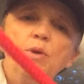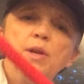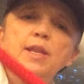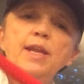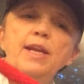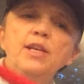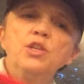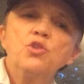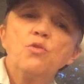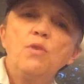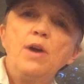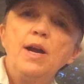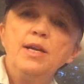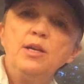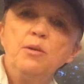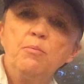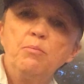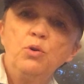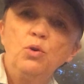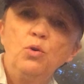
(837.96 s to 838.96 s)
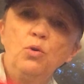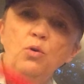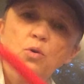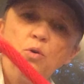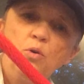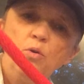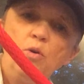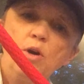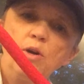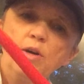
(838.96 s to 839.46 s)
when they try to
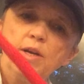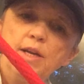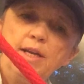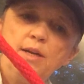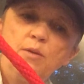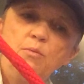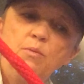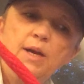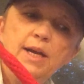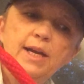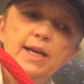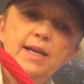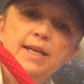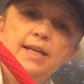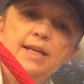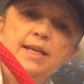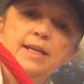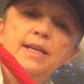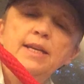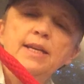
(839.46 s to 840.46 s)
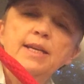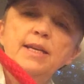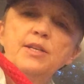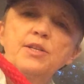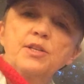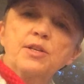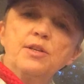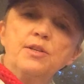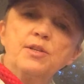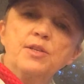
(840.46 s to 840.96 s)
pull or get away,
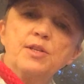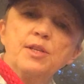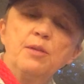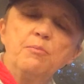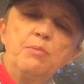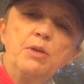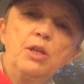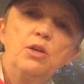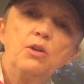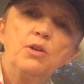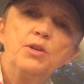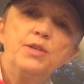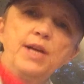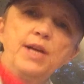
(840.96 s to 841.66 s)
it's going to slip a little